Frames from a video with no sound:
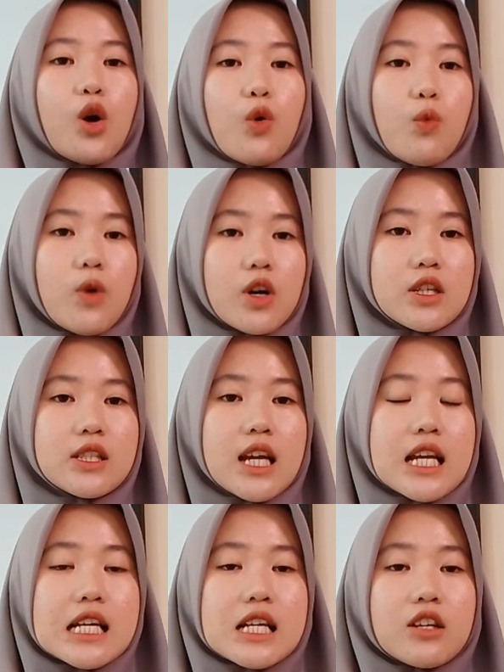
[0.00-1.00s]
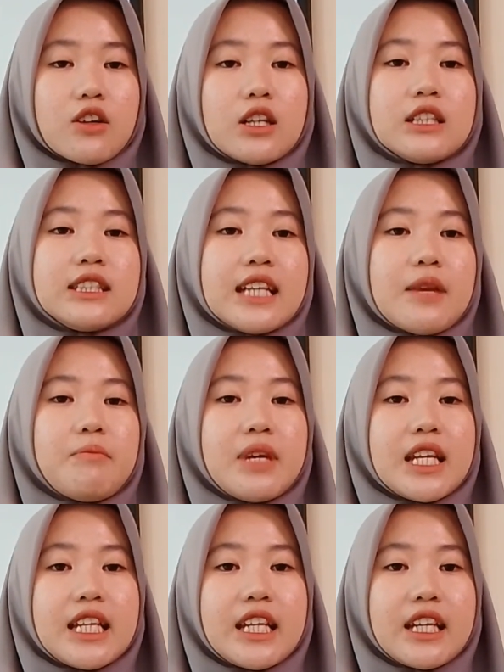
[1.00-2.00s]
Words contain
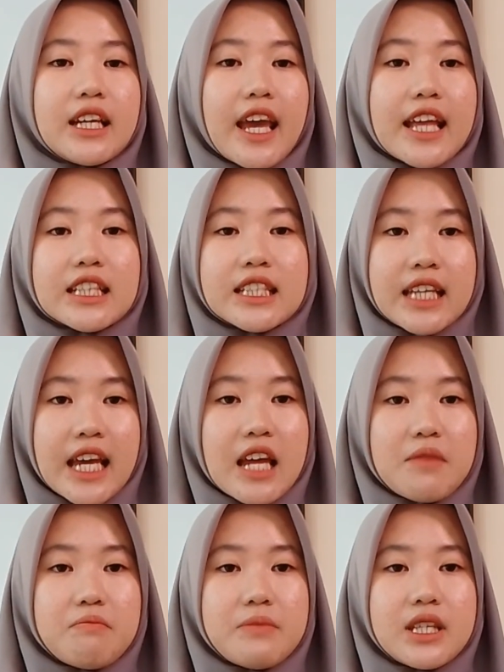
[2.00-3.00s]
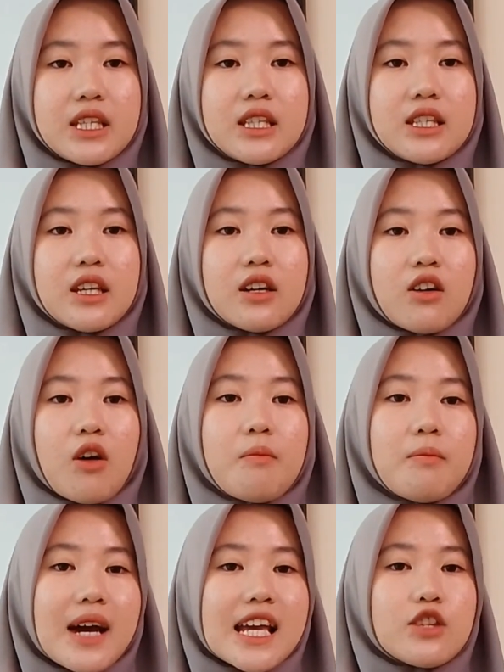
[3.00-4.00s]
meaning and can be
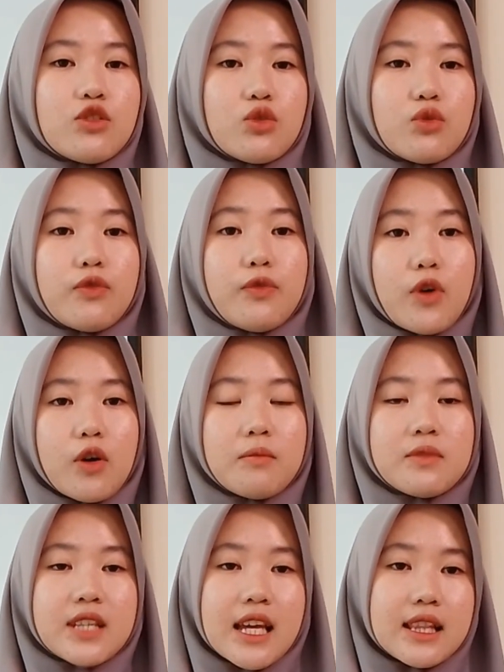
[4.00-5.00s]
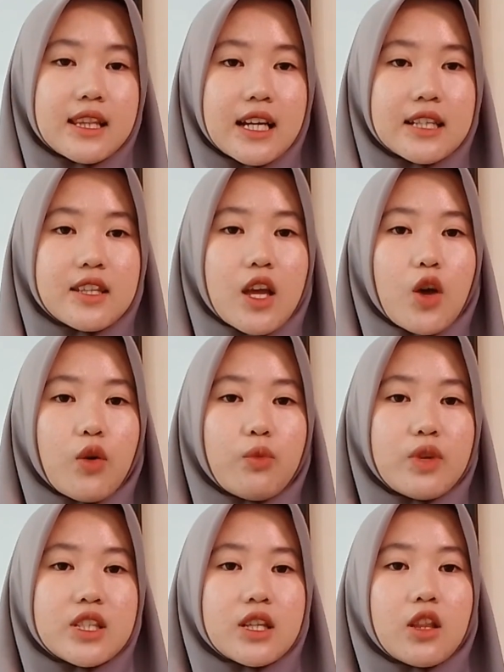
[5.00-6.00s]
combined to form sentences,
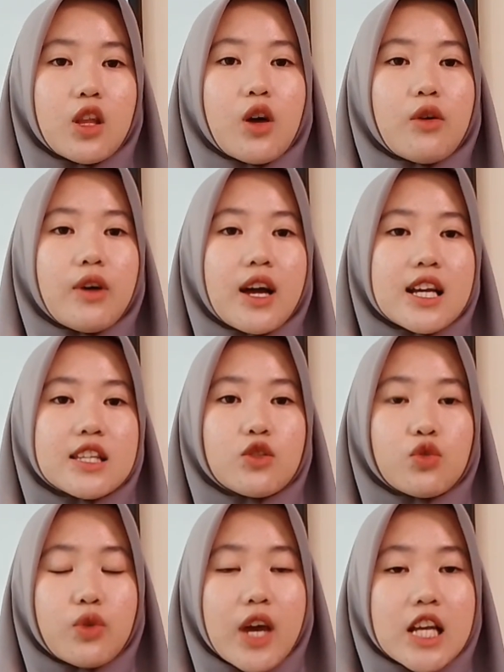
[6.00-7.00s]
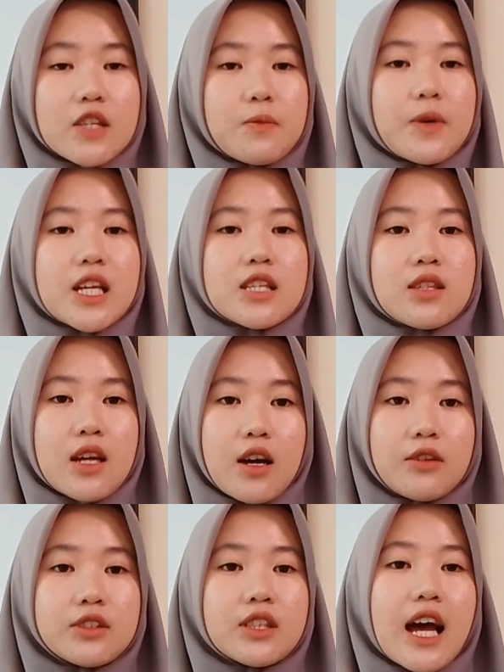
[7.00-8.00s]
which allow us to express
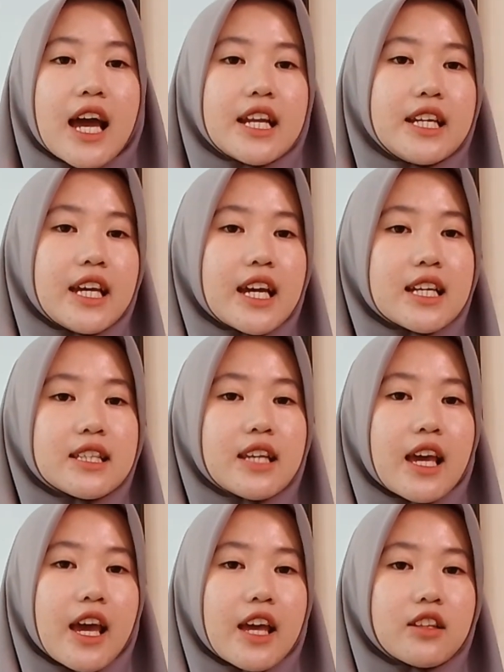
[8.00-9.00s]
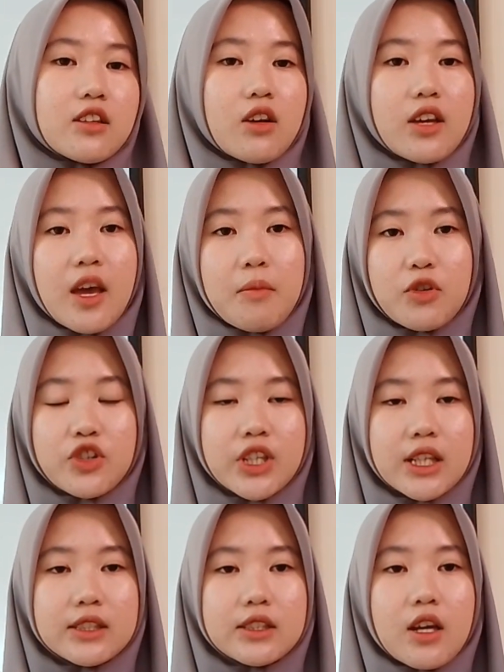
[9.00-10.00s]
thoughts, ideas, and
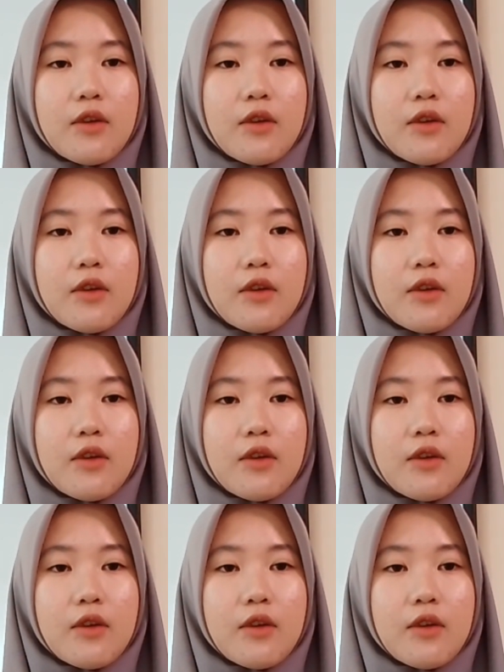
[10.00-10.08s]
emotions.